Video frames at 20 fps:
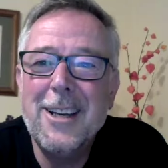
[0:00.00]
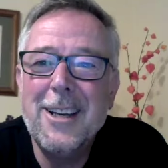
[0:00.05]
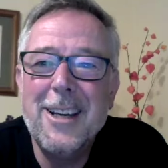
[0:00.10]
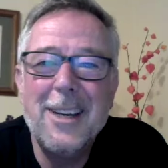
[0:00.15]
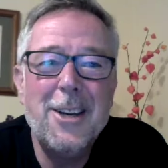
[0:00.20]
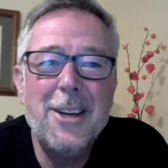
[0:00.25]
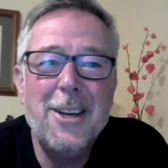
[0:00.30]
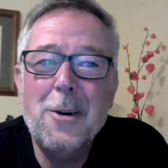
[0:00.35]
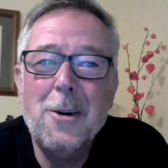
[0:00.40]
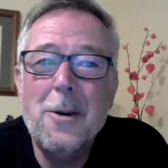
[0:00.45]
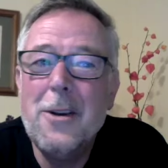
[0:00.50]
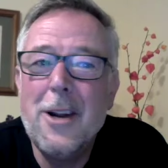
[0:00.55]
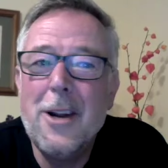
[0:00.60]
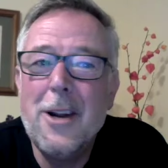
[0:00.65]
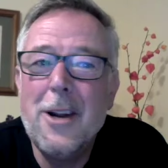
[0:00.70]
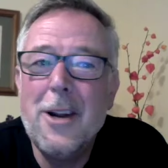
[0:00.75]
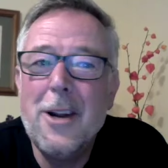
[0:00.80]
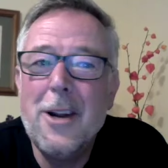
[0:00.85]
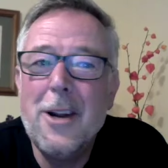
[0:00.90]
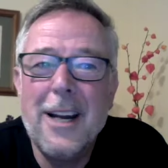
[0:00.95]
You
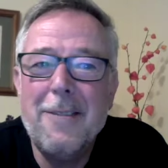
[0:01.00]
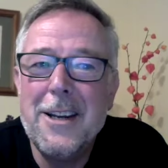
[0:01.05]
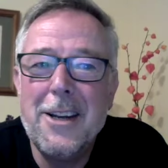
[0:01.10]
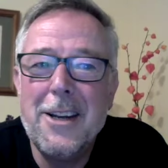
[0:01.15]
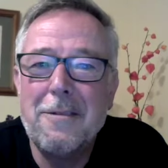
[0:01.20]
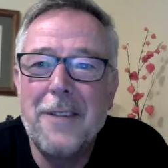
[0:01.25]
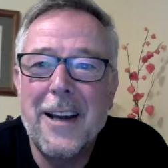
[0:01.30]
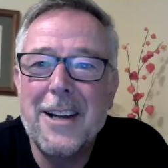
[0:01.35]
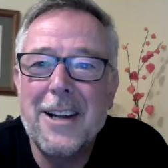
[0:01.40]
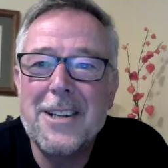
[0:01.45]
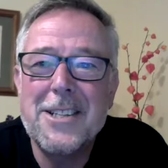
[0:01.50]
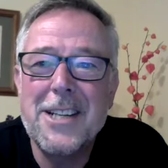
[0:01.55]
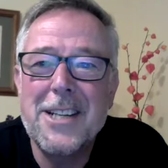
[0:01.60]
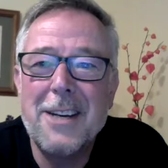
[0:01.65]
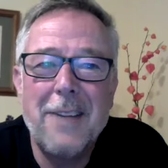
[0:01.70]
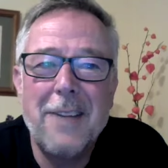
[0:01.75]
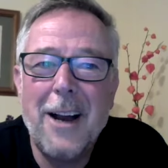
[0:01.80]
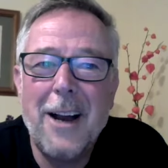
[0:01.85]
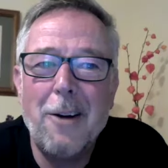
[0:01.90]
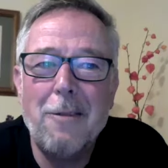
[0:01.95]
live in your
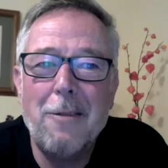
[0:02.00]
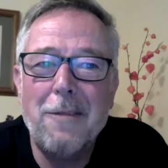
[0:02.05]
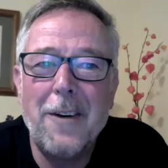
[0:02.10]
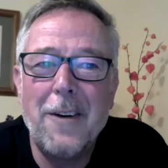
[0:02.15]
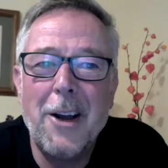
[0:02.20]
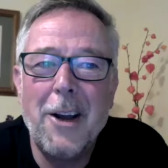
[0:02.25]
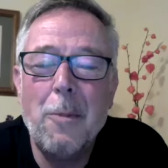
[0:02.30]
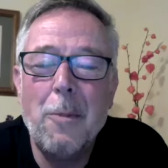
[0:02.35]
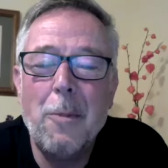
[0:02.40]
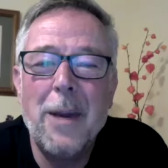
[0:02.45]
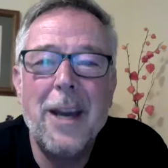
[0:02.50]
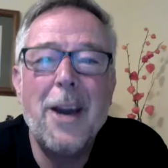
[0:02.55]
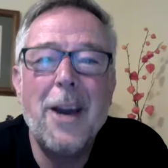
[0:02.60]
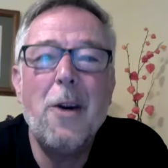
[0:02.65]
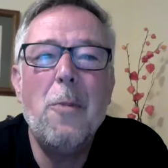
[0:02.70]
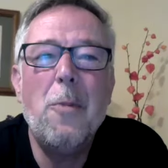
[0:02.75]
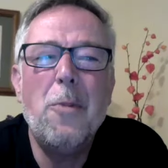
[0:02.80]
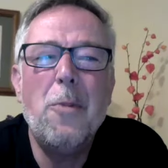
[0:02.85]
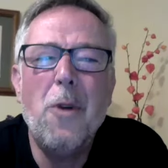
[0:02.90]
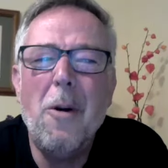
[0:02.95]
fantasy of how fun it'll
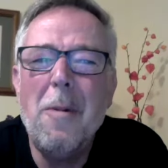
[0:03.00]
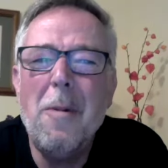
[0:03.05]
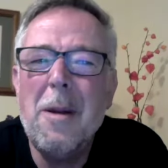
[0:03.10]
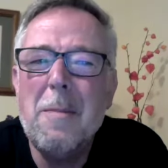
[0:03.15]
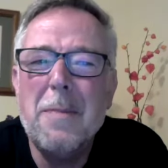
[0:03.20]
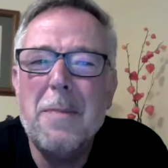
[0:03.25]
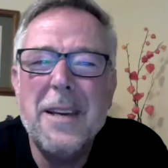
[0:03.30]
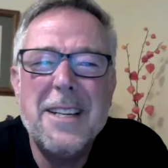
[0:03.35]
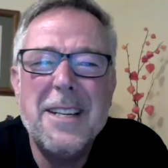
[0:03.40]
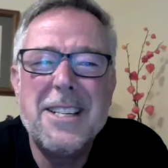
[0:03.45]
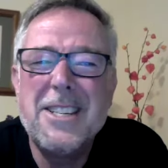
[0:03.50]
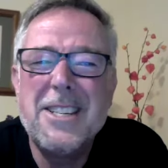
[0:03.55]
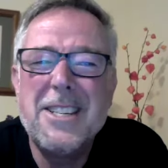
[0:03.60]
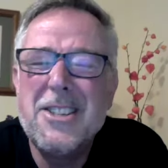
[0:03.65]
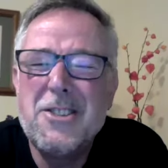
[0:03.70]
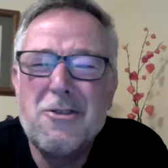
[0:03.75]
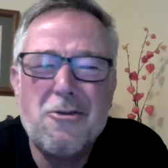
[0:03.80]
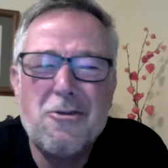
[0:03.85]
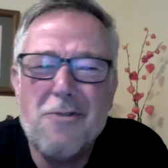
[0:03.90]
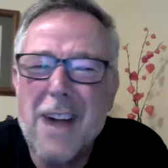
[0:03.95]
be. It will probably be
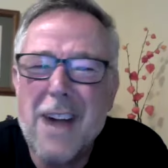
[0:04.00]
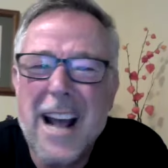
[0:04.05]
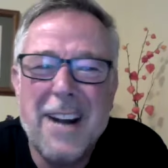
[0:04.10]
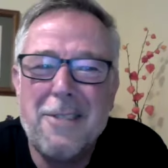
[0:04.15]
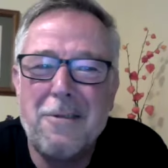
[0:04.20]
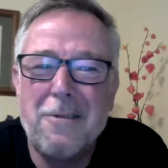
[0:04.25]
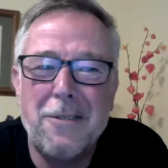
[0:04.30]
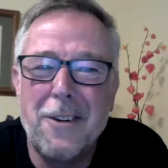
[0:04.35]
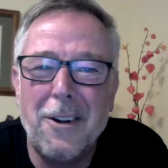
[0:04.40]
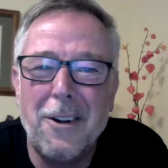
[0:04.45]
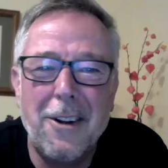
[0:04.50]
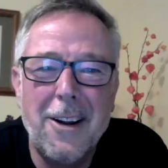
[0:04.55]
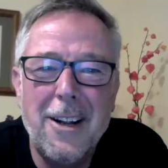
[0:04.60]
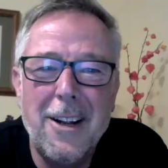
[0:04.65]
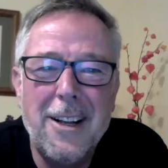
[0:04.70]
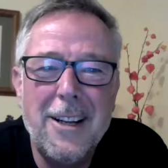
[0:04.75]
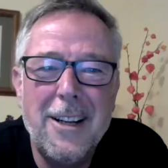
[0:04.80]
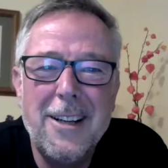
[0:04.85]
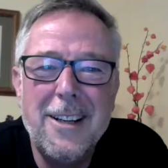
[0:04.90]
dreadful.